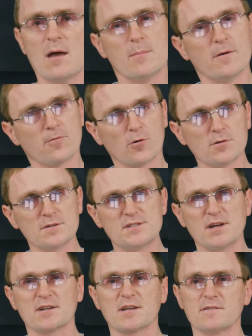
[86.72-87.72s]
Before you
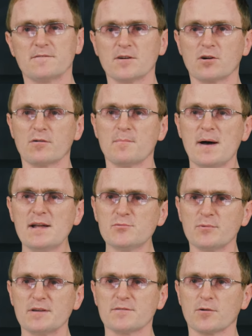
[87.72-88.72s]
start configuring
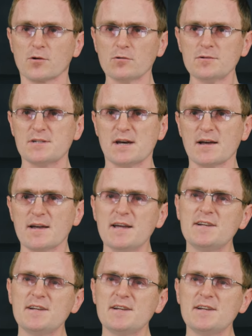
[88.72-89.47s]
bandwidth for your router,